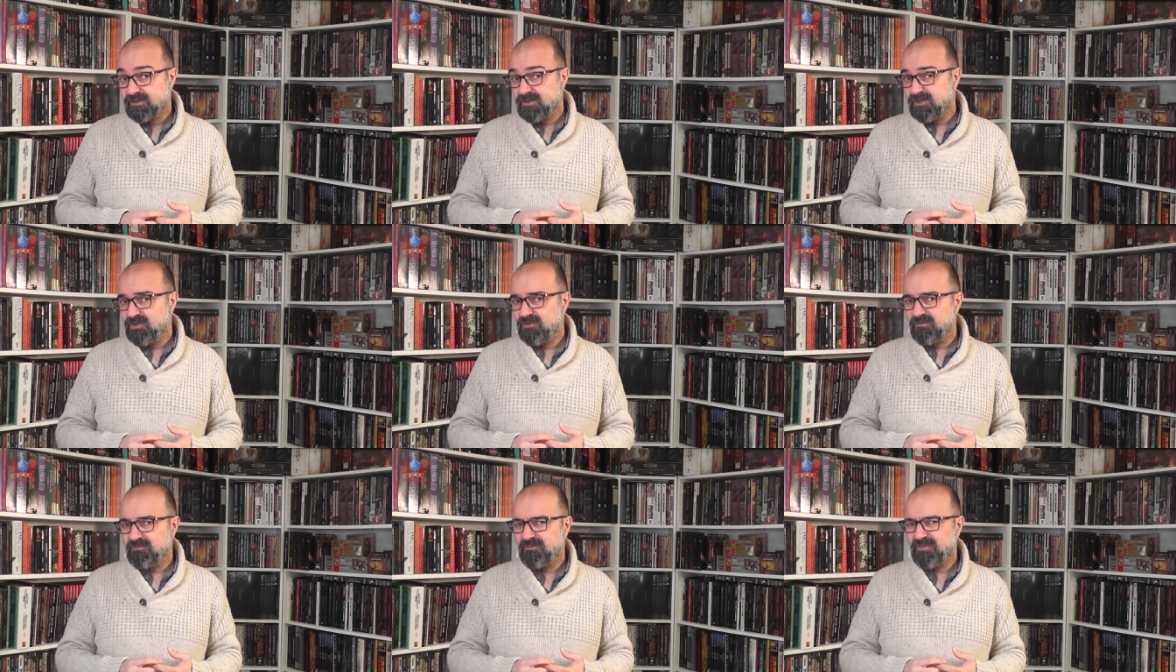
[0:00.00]

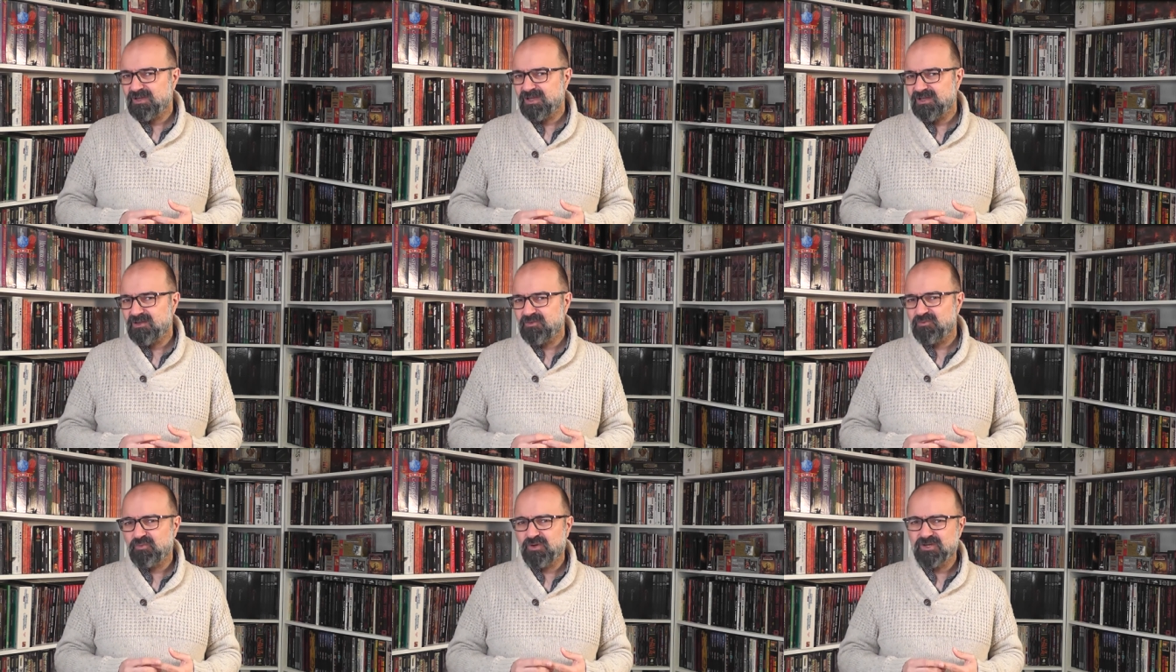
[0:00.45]
you
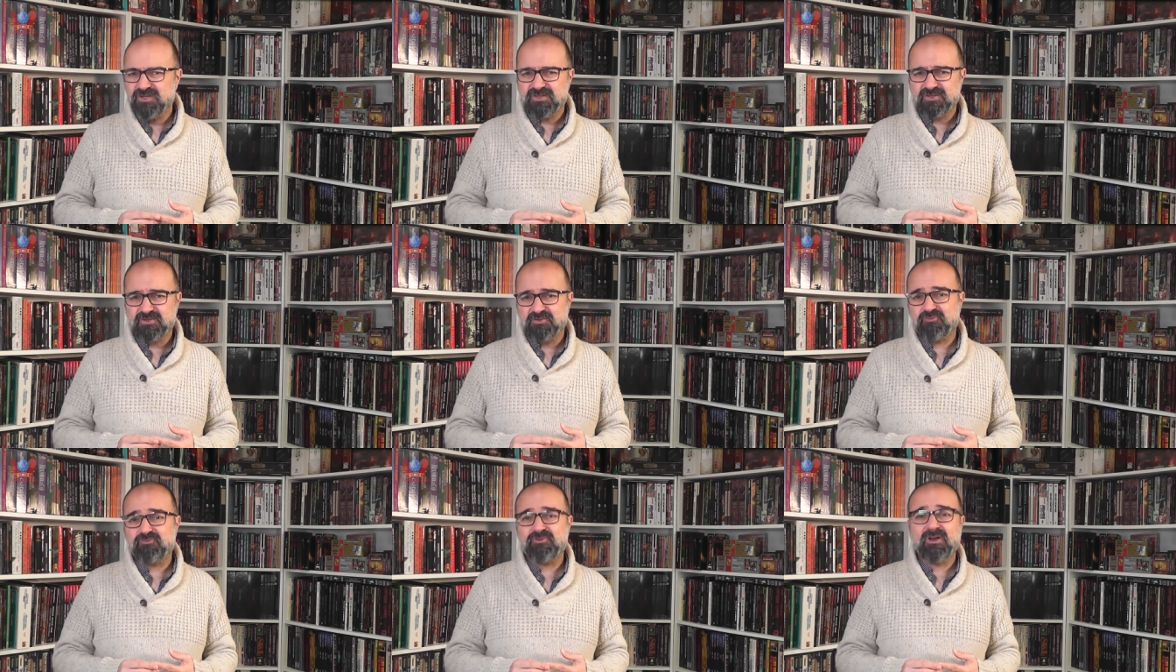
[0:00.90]
may wish
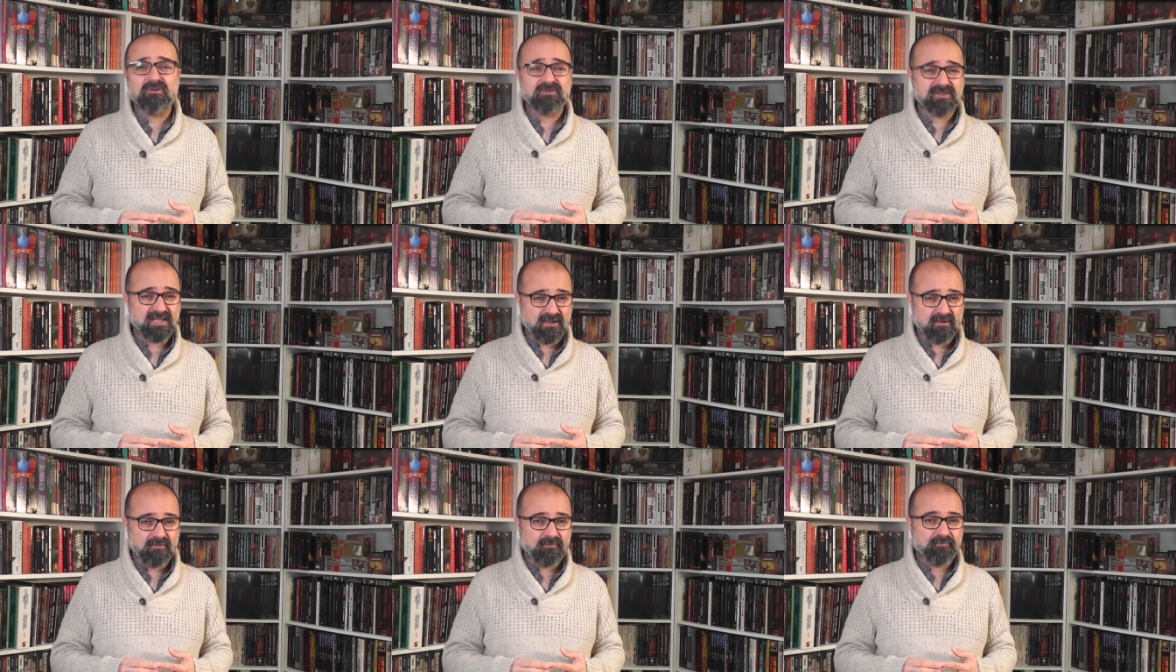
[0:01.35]
to round
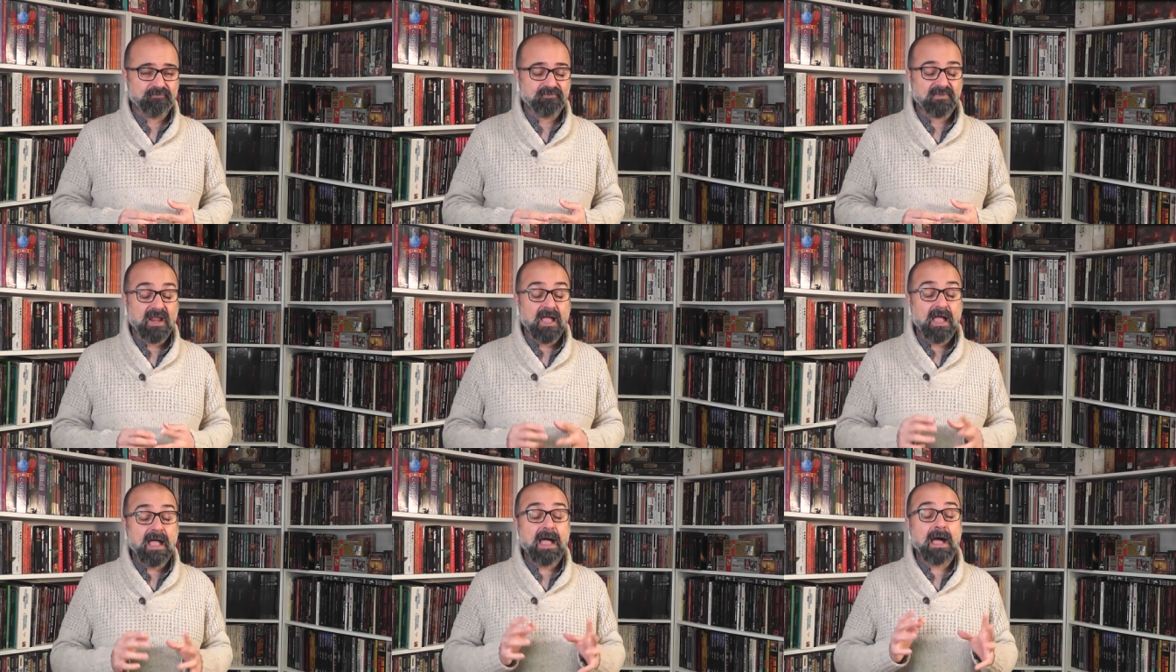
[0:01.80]
down.
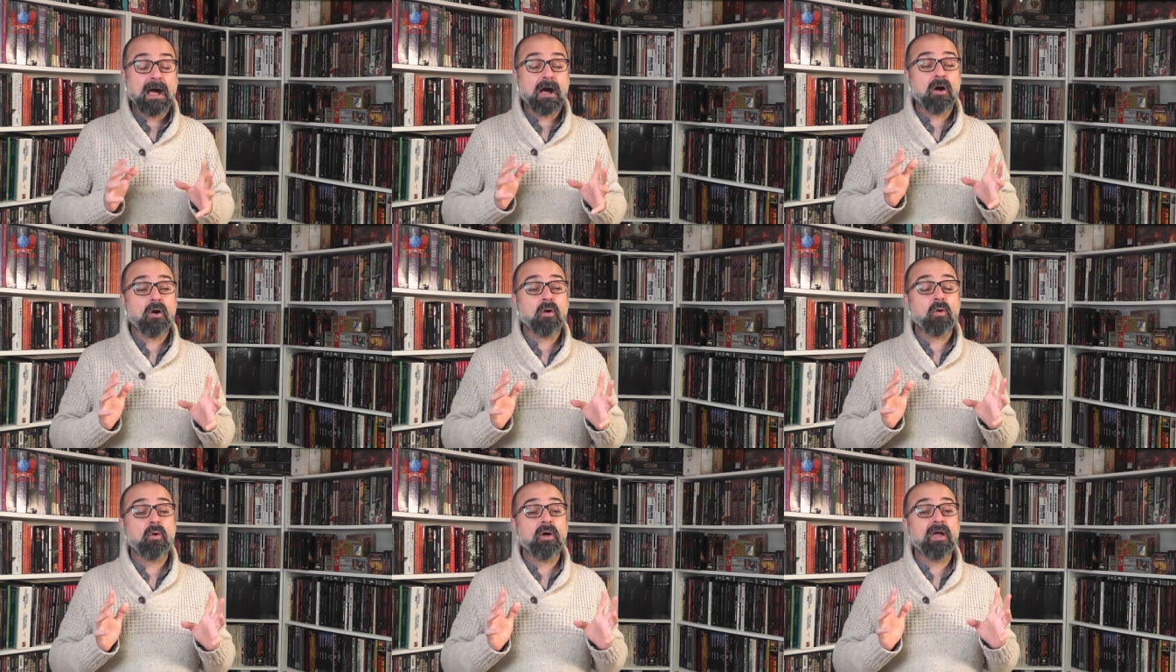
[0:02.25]

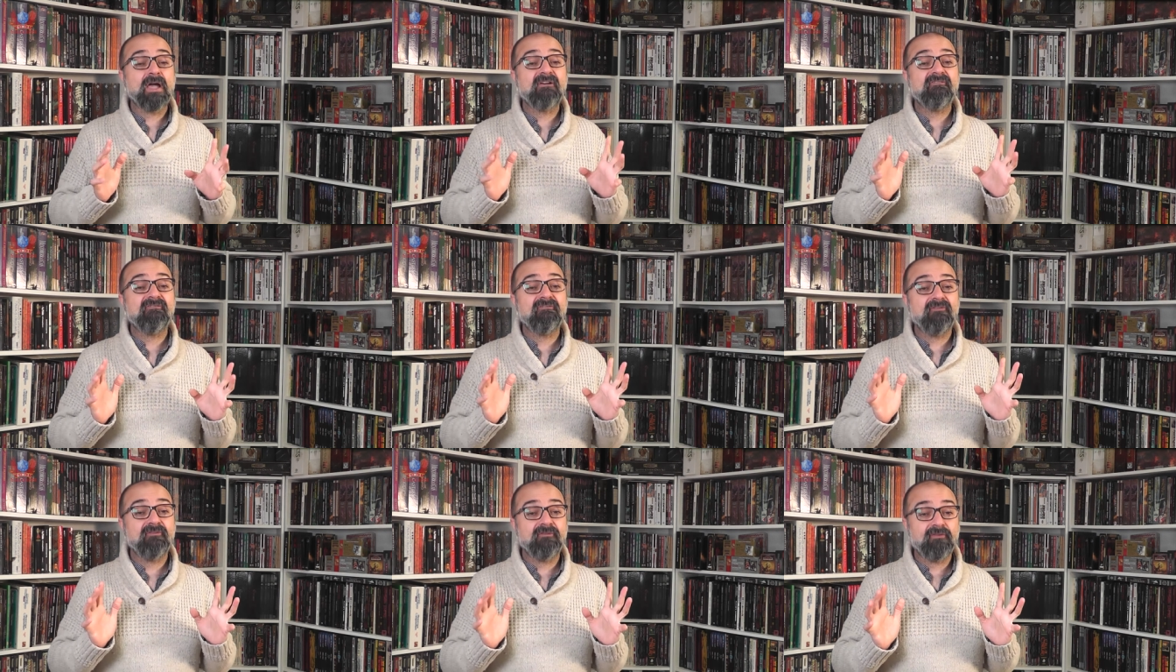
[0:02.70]

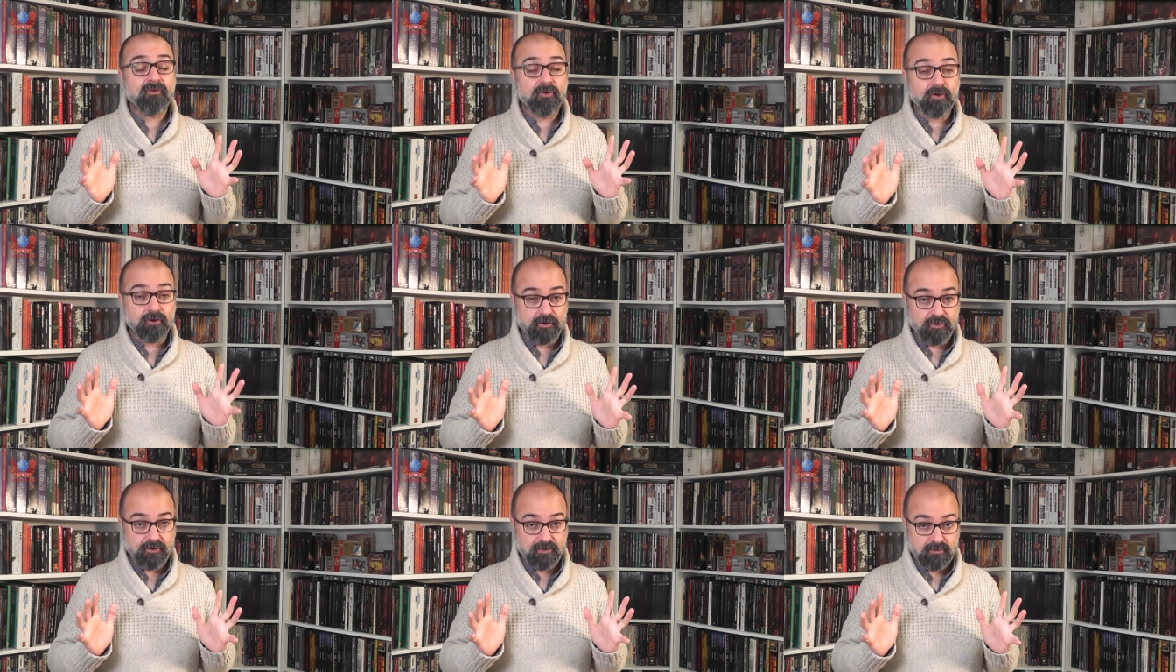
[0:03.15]

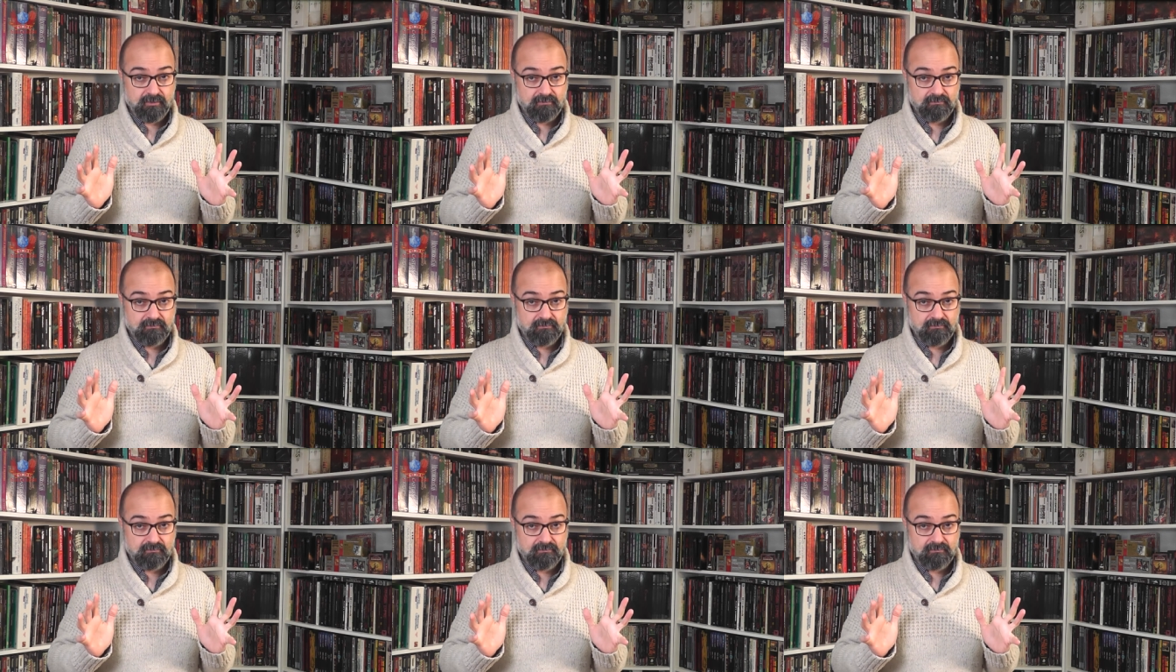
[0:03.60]
However,